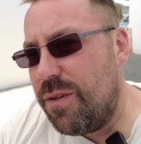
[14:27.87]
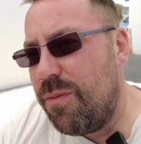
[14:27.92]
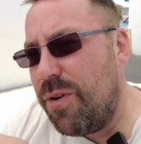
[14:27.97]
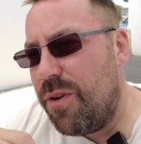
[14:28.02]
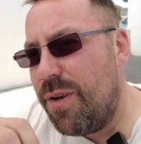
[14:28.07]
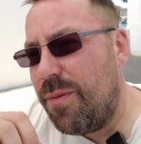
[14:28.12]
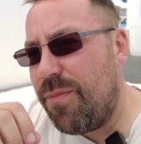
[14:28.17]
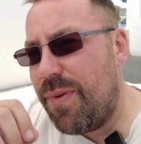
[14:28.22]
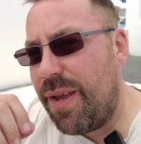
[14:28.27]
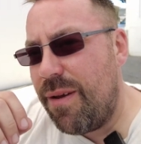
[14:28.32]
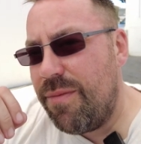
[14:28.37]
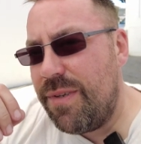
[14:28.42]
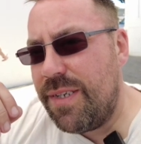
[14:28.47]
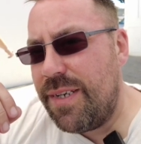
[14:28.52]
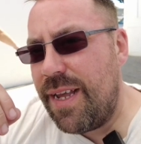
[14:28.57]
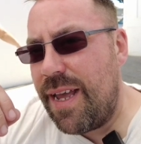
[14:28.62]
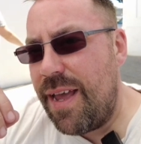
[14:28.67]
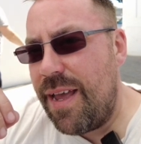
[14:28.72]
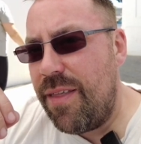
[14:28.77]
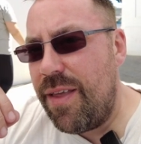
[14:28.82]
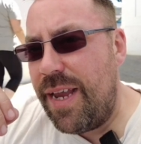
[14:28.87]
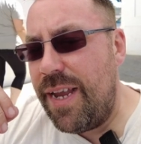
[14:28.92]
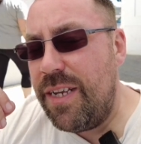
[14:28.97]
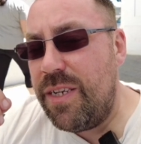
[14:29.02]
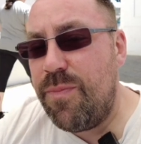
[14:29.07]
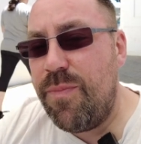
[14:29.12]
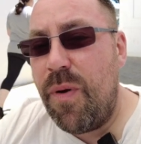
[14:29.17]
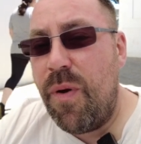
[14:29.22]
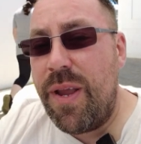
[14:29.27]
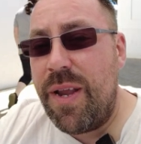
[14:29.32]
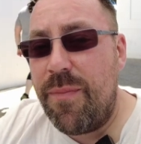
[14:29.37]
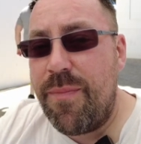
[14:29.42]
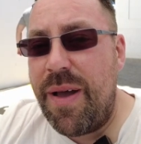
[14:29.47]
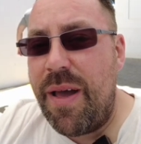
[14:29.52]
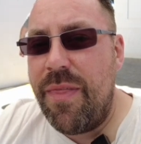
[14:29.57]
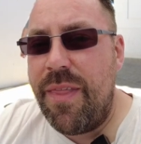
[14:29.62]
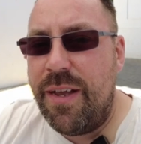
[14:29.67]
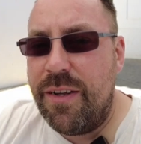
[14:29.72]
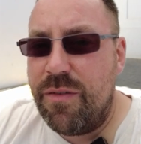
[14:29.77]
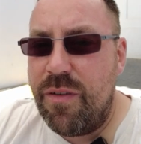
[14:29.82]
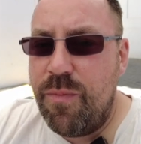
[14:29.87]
so we've got to be able to get his bike back there.